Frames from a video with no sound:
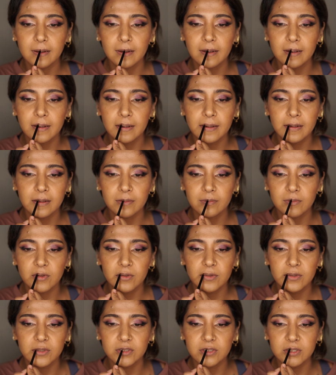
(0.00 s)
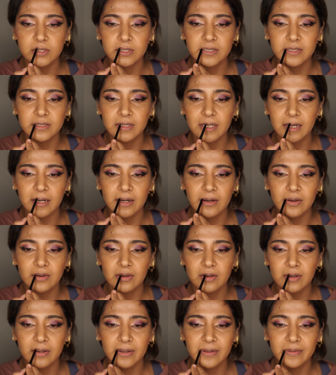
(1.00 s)
and I'm going to just
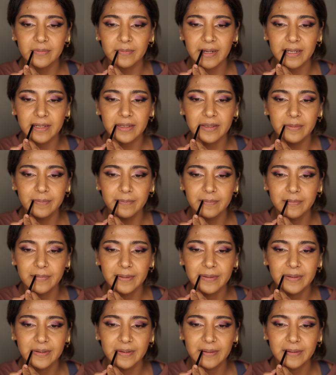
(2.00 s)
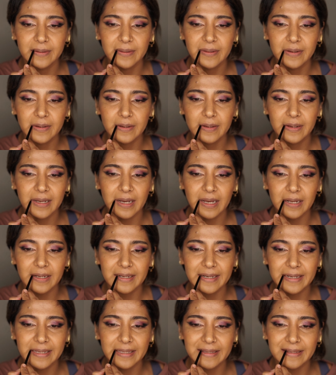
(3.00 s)
outline my lip,
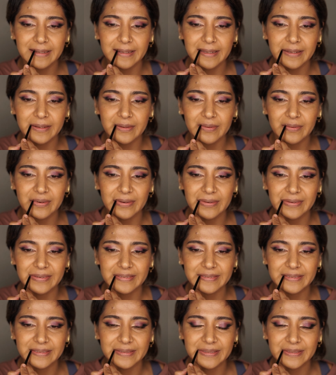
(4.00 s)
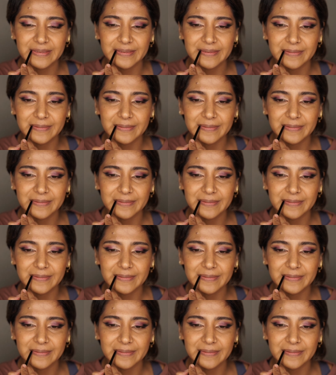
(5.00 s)
coloring the inner corners.